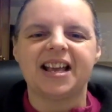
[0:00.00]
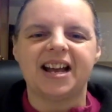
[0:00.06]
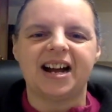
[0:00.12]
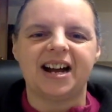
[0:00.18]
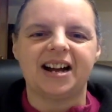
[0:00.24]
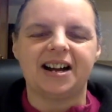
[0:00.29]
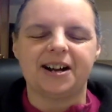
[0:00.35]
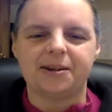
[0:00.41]

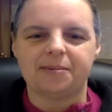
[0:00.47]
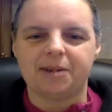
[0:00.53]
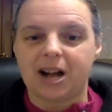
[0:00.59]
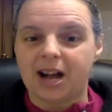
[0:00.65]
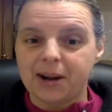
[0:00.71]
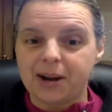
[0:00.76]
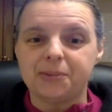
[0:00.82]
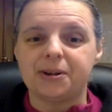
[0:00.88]

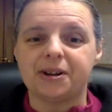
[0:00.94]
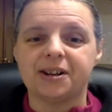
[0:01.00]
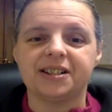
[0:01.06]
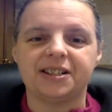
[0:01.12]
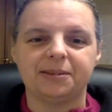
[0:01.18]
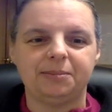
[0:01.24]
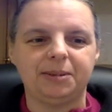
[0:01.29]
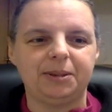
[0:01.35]
I
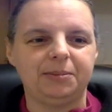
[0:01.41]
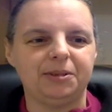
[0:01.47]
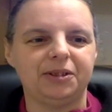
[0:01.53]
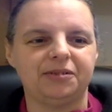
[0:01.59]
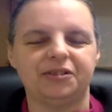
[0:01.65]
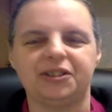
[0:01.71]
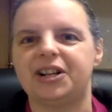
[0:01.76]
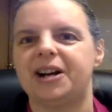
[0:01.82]
wanted to be
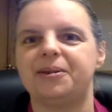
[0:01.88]
beautiful.